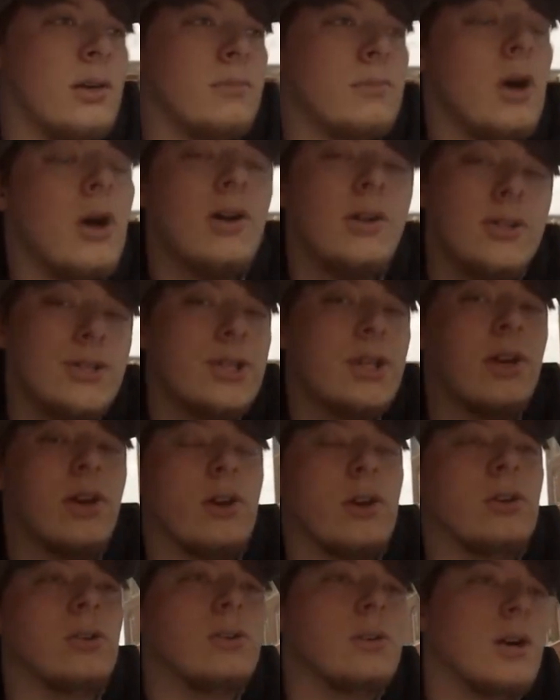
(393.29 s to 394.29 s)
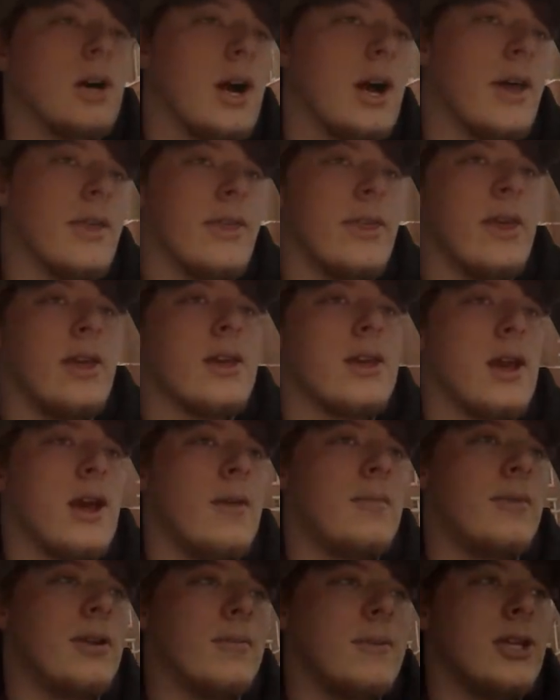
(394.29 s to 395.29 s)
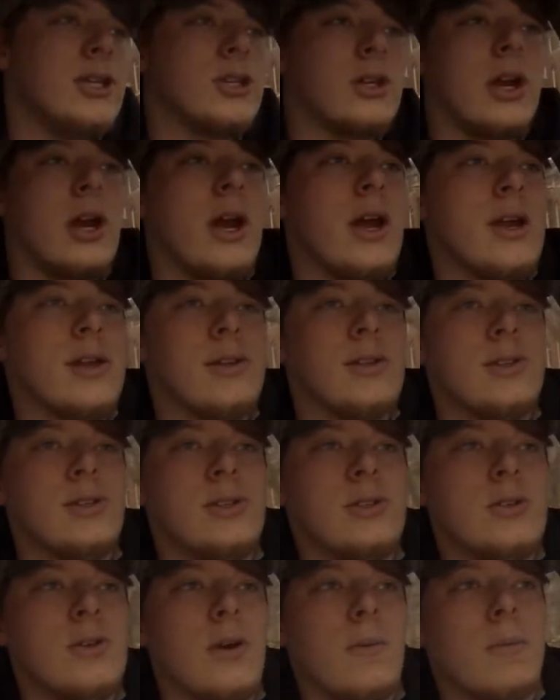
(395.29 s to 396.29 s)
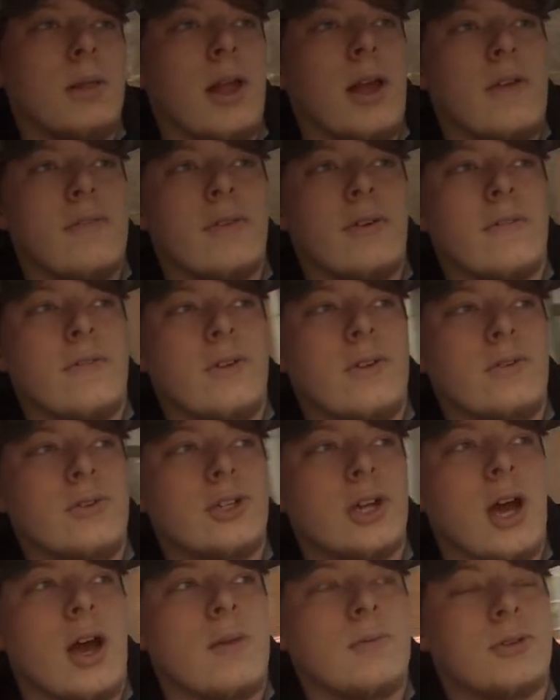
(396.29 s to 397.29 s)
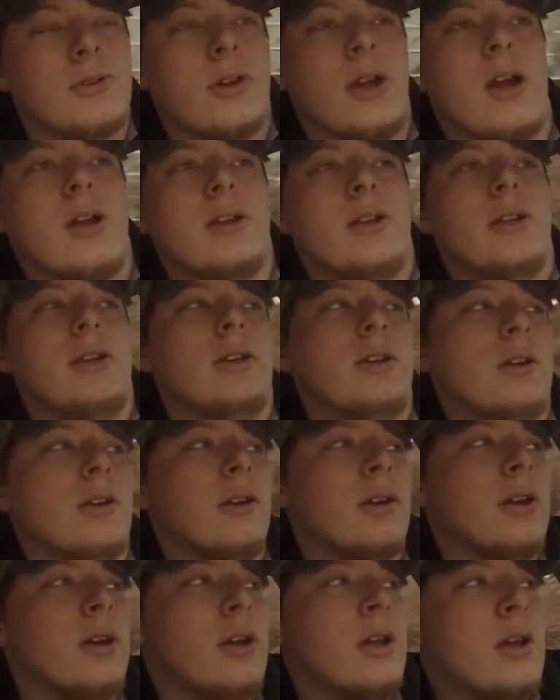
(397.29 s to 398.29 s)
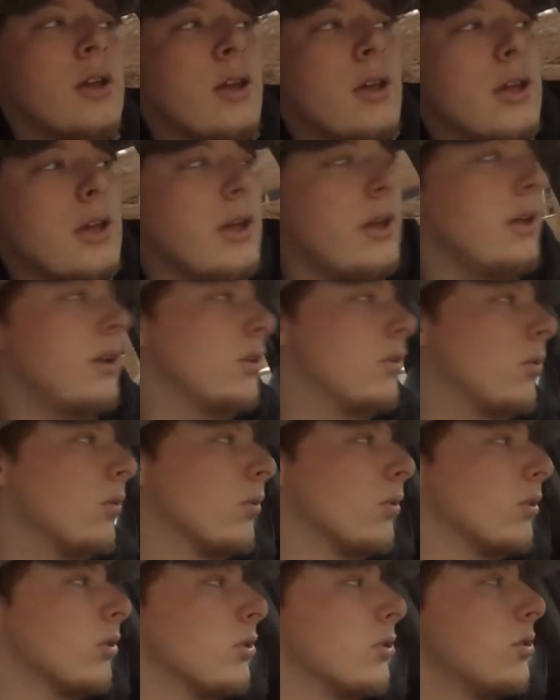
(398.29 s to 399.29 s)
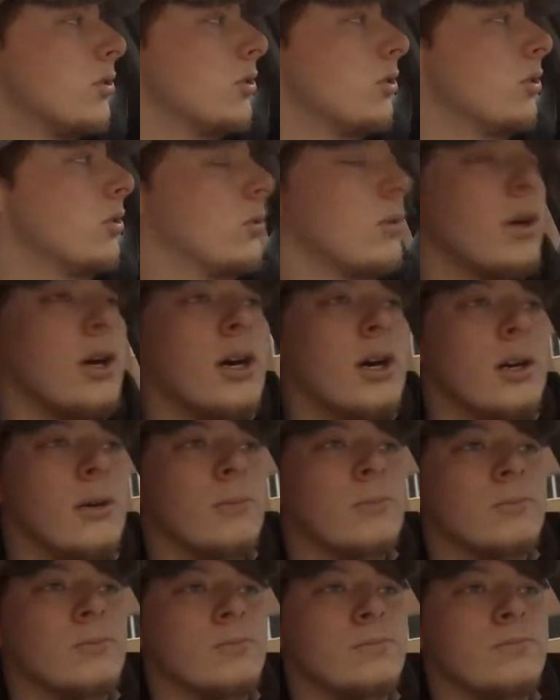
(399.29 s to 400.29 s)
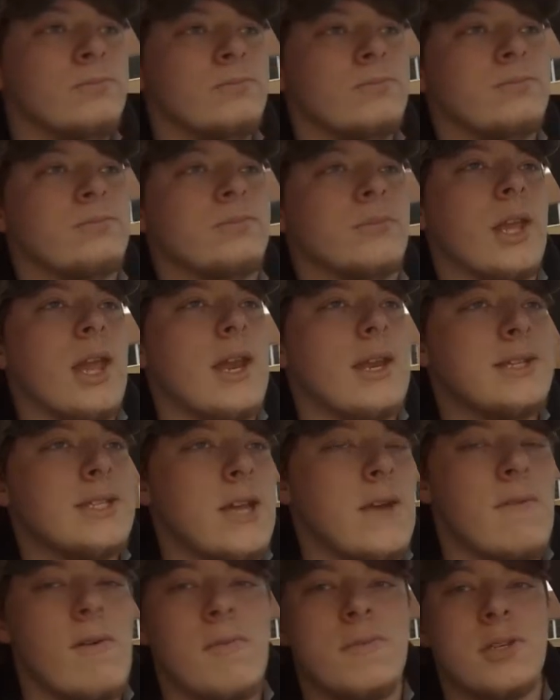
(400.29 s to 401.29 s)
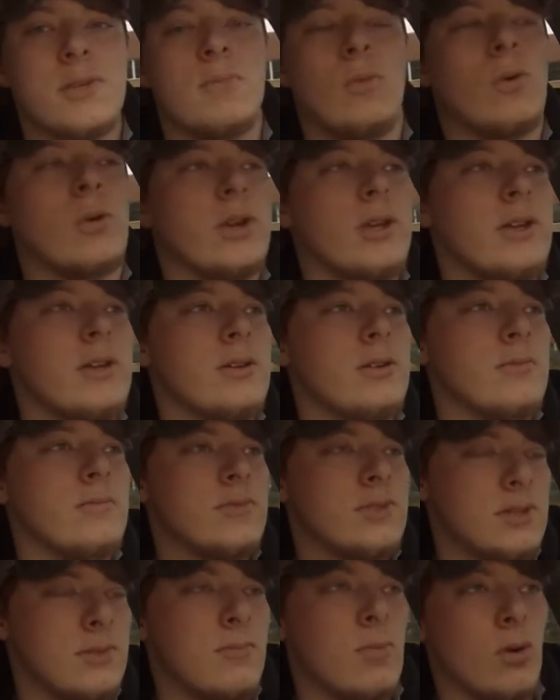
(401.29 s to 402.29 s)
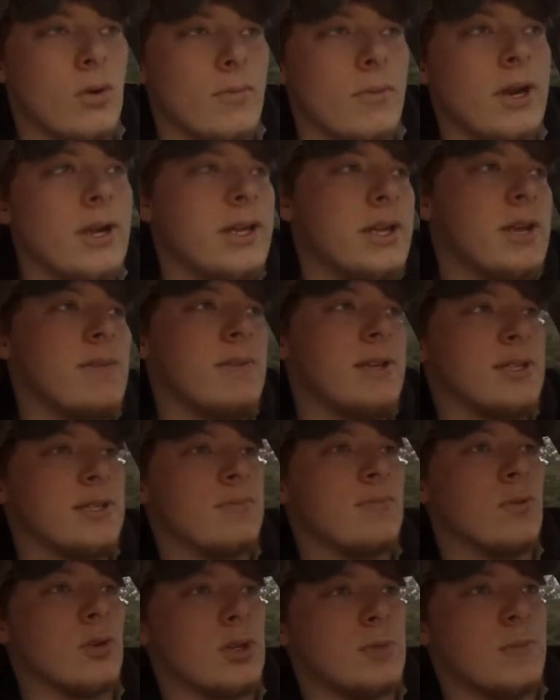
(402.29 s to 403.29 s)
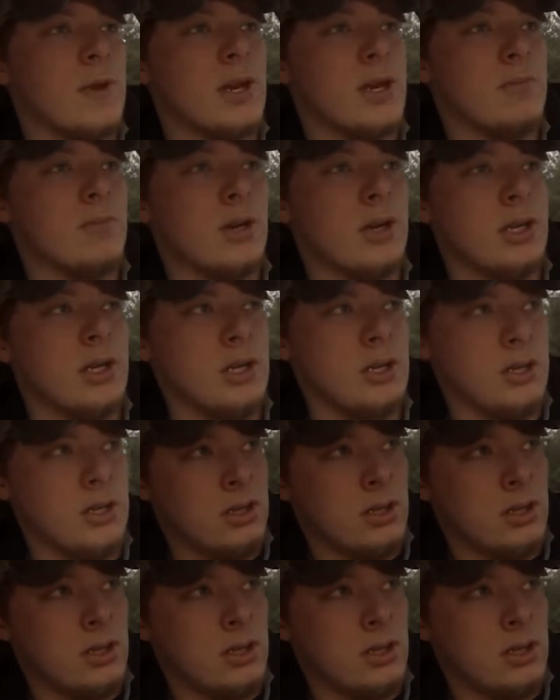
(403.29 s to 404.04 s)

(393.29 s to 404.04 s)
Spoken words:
Also, I think I'm going to be trying to apply for a few jobs around here in order to kind of save up some more money, give me some more spending money.